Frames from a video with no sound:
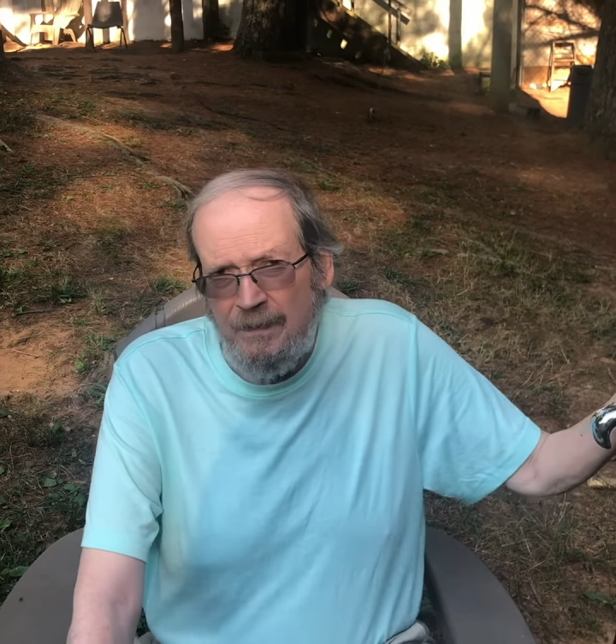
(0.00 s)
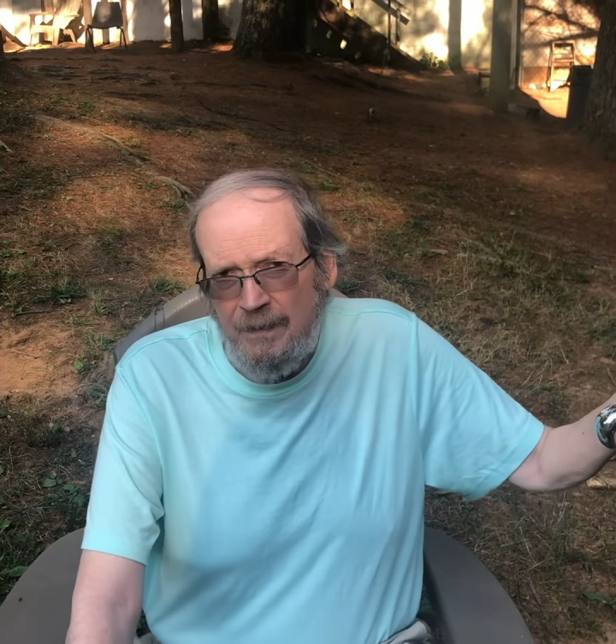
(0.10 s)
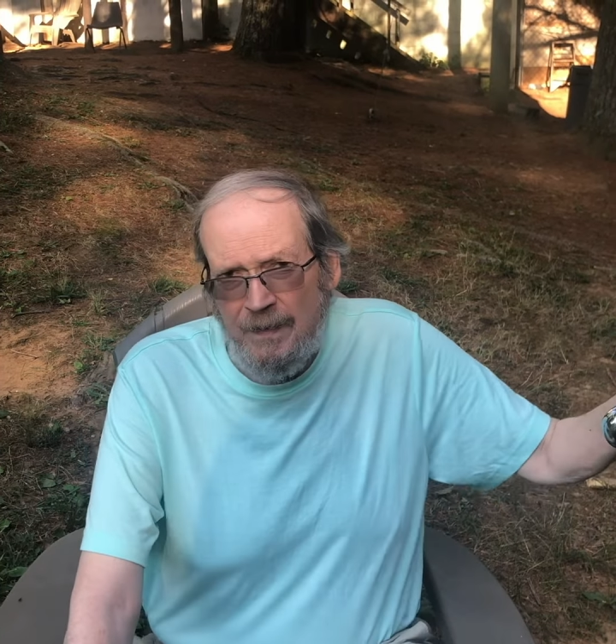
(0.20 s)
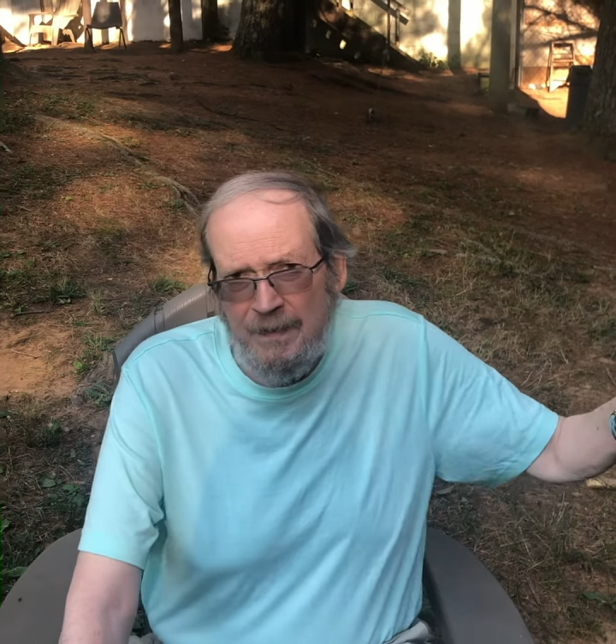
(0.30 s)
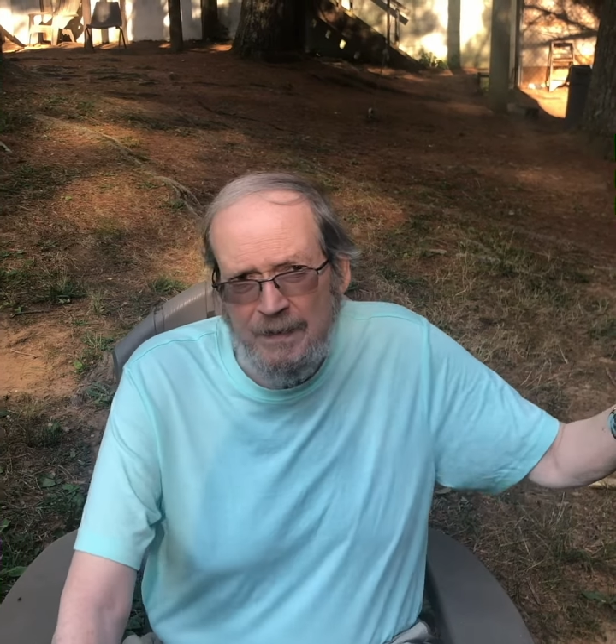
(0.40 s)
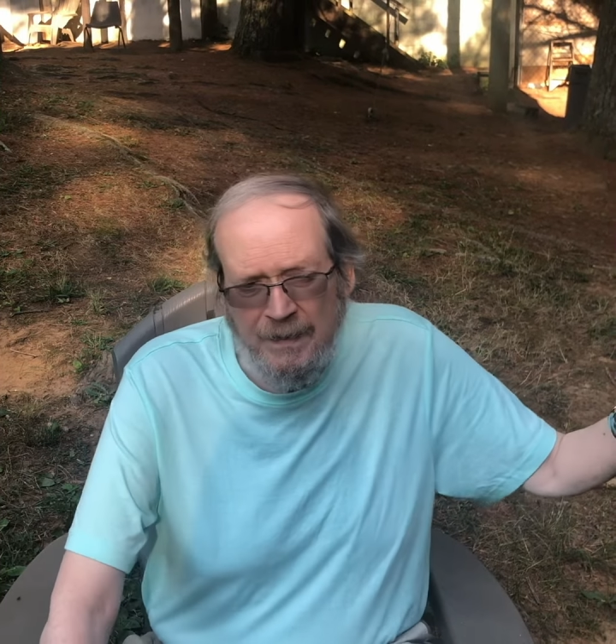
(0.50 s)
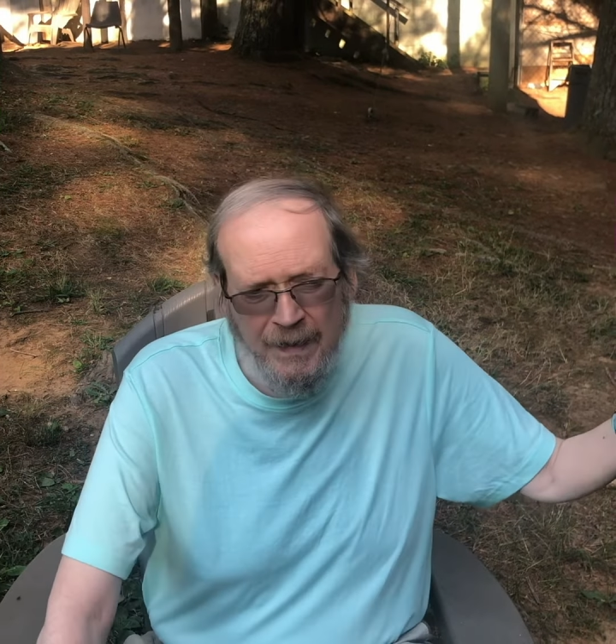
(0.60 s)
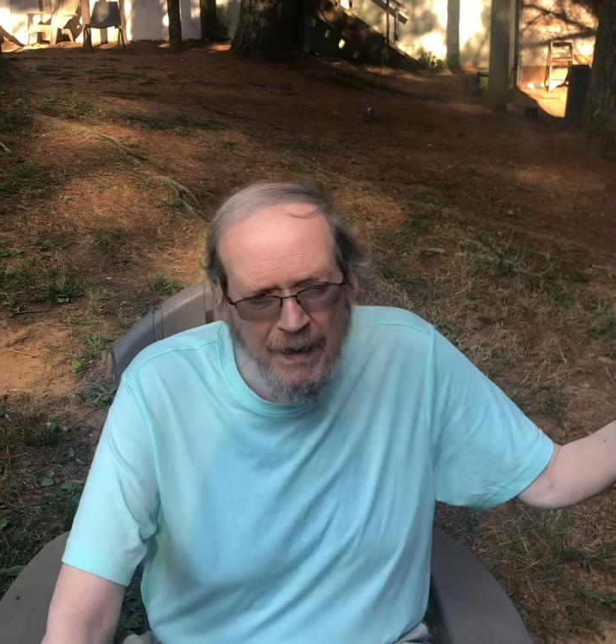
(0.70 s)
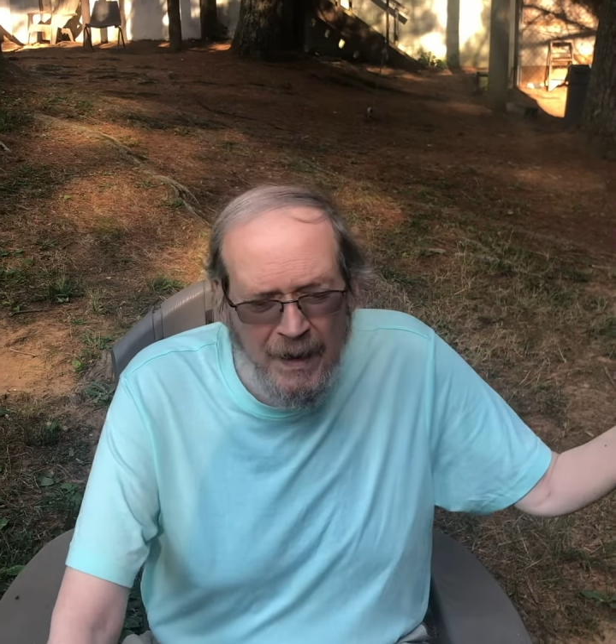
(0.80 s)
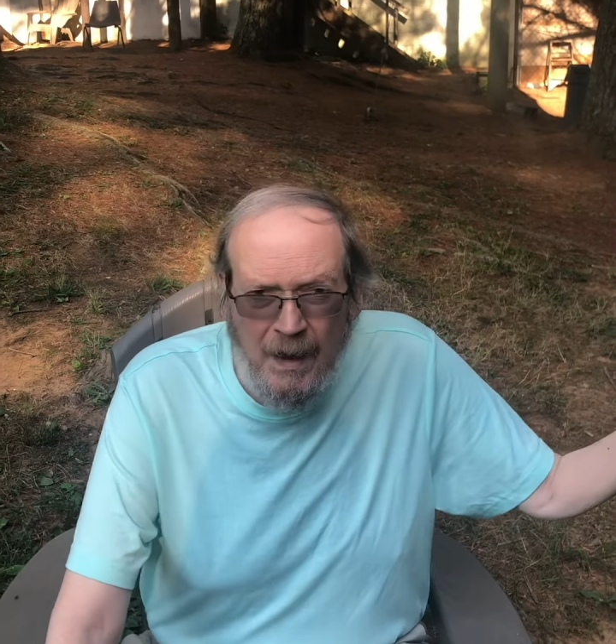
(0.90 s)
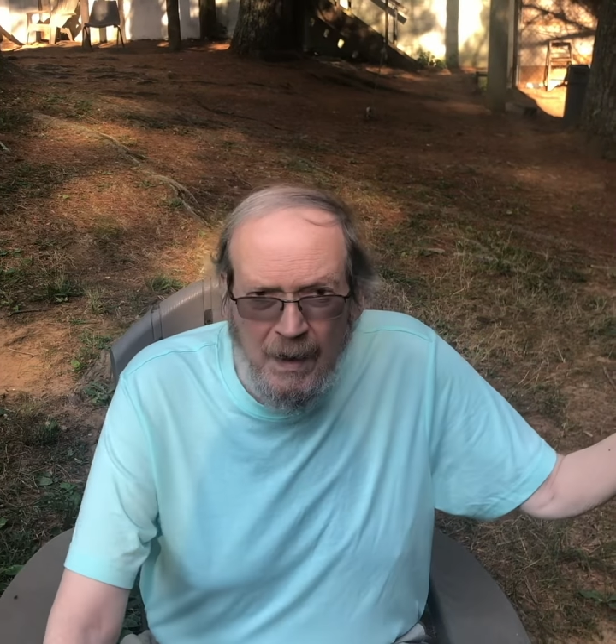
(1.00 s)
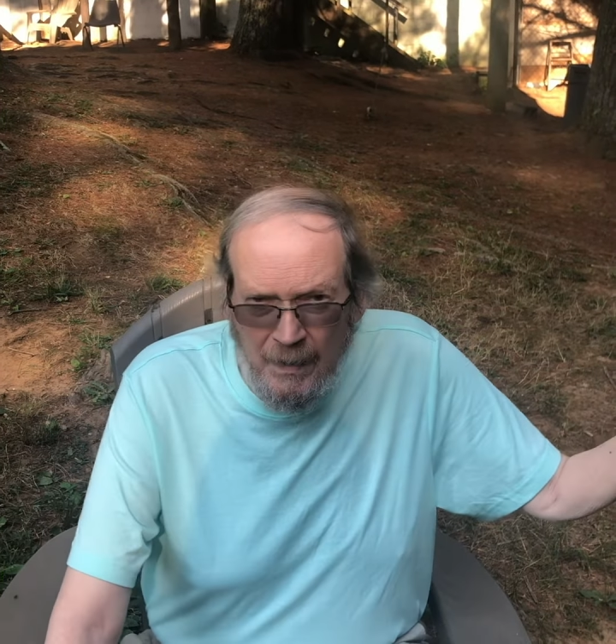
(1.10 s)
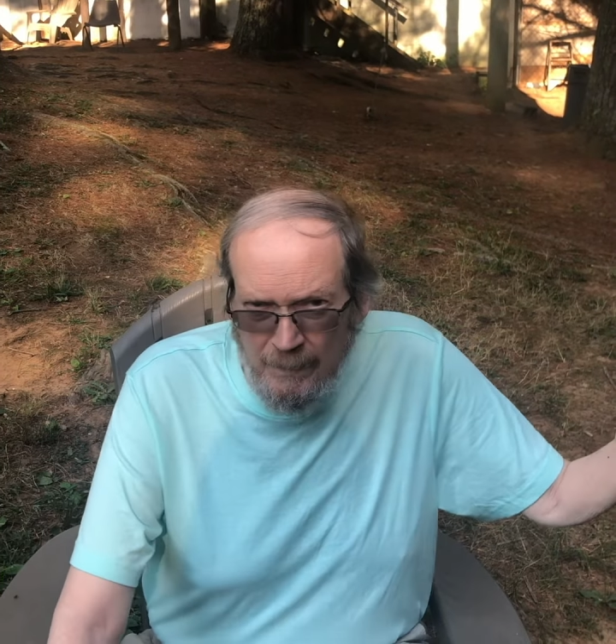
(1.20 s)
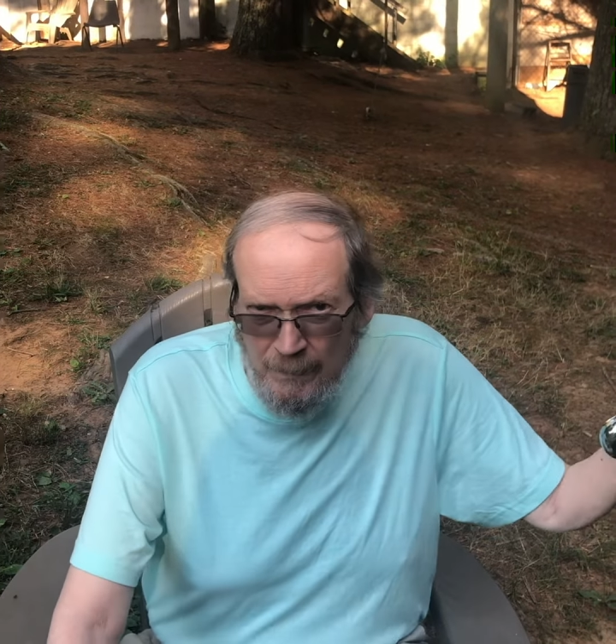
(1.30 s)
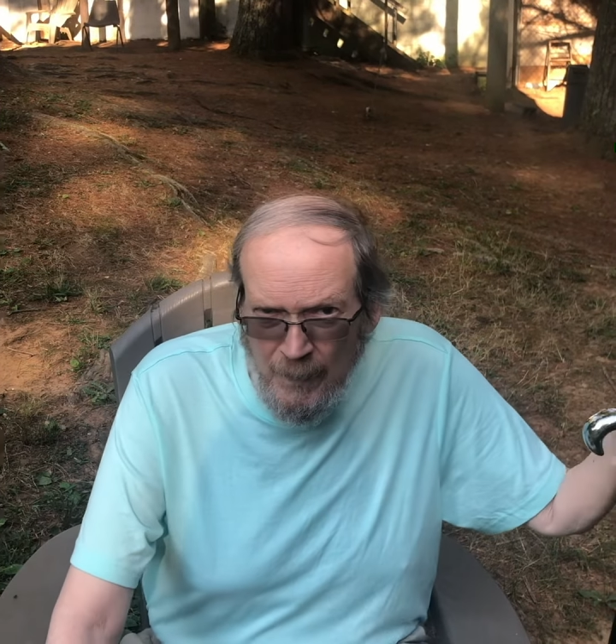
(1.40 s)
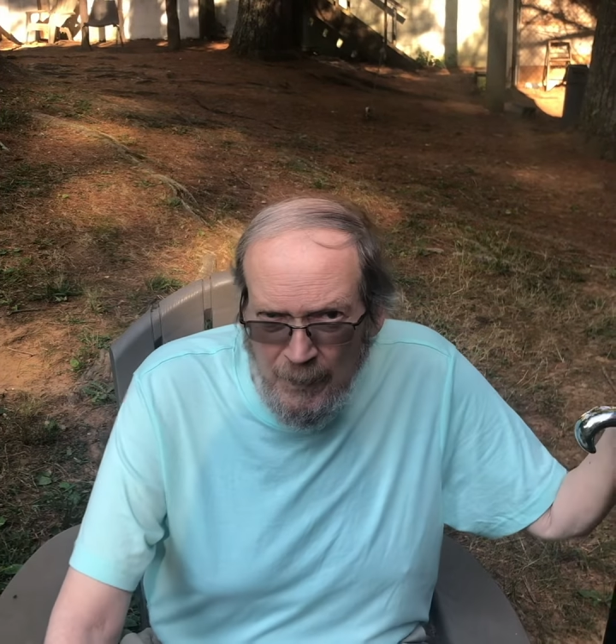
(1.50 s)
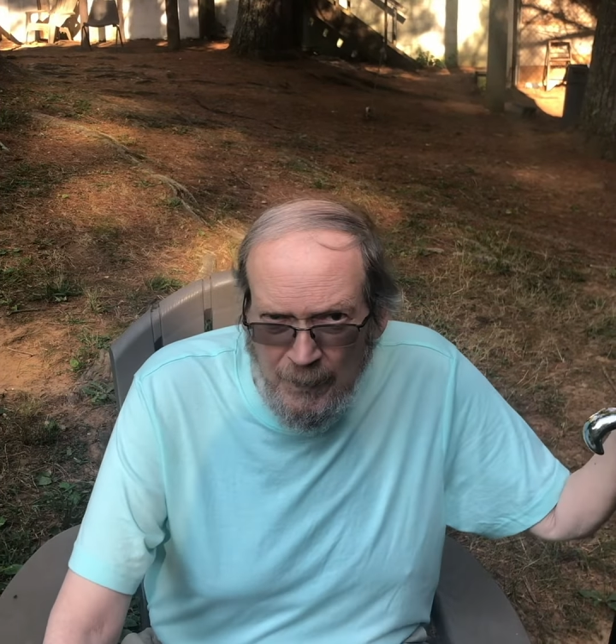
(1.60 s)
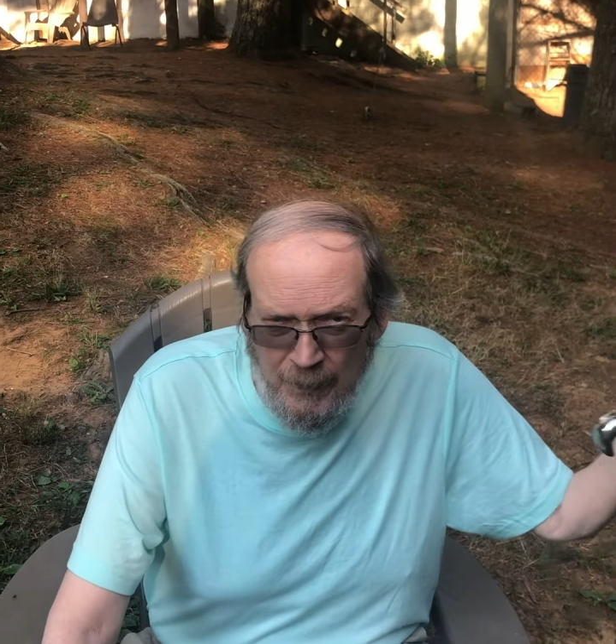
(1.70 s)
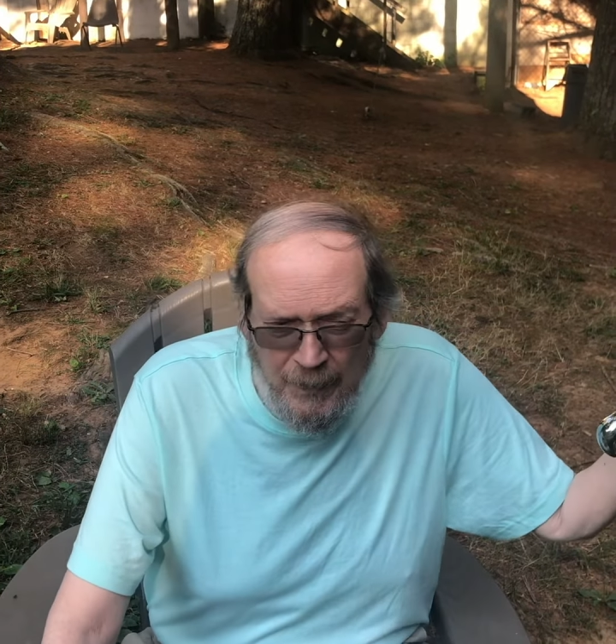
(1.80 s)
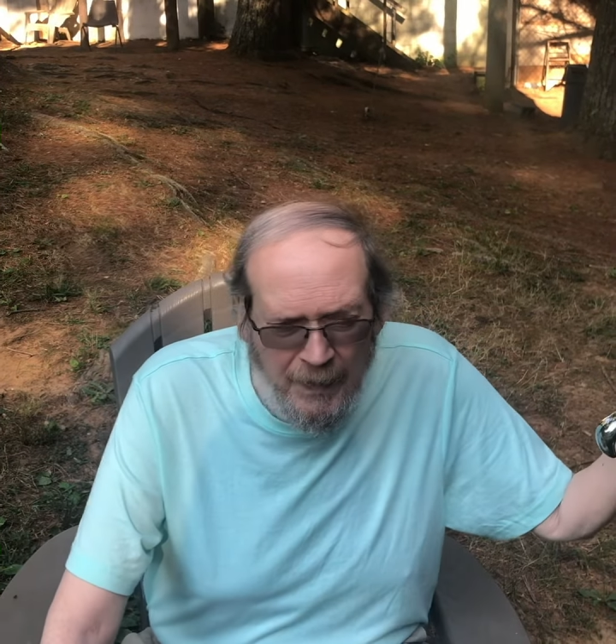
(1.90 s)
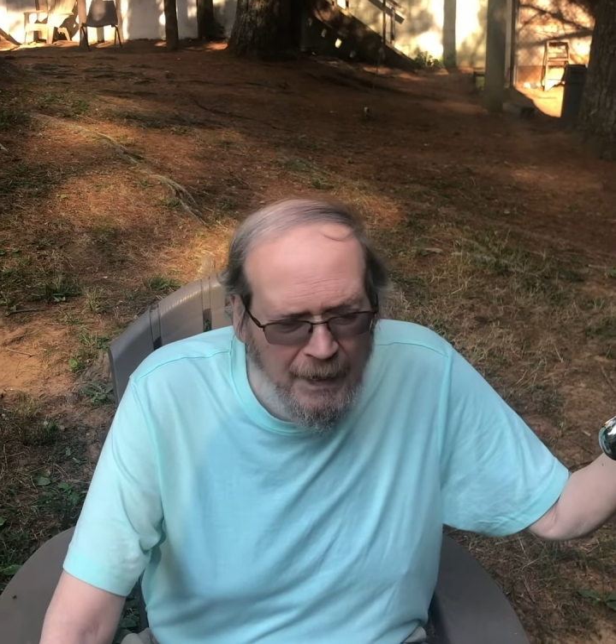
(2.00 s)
eventually murdered.